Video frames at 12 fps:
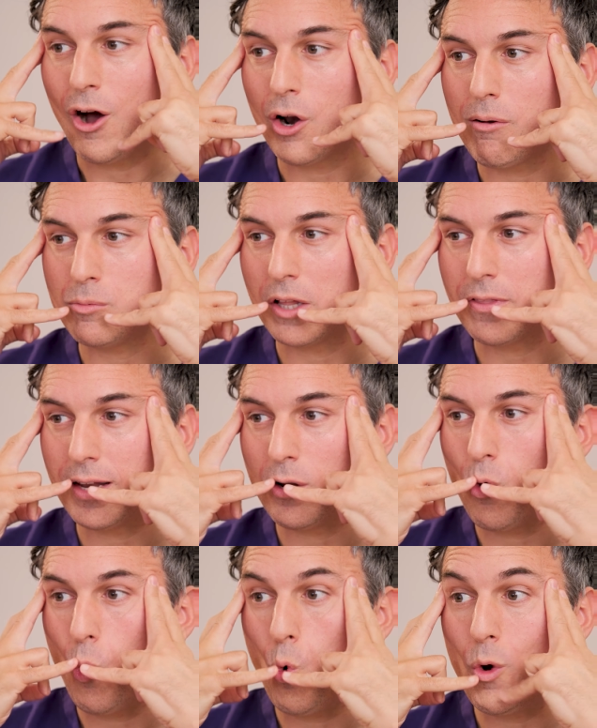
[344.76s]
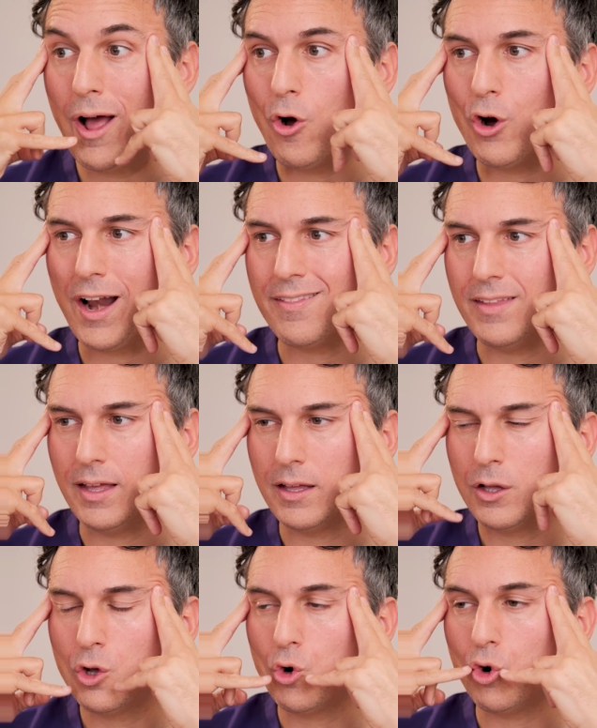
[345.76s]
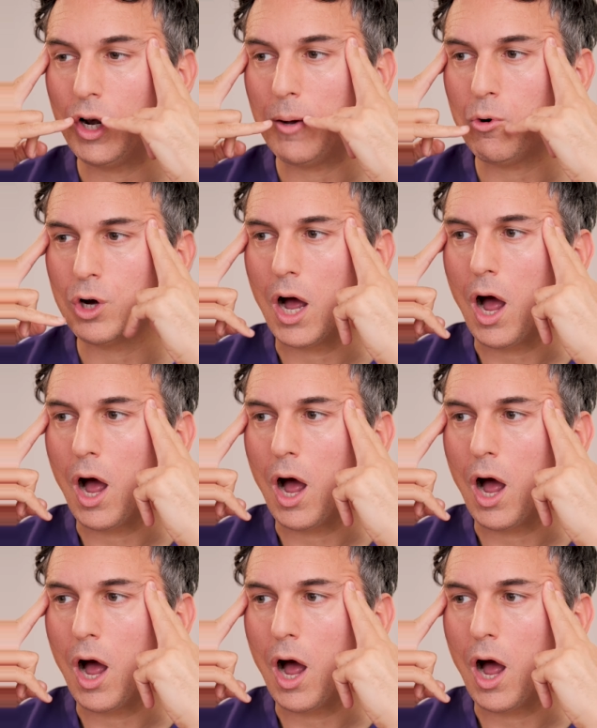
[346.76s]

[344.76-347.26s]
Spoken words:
now we're going to do a big aho with the mouth.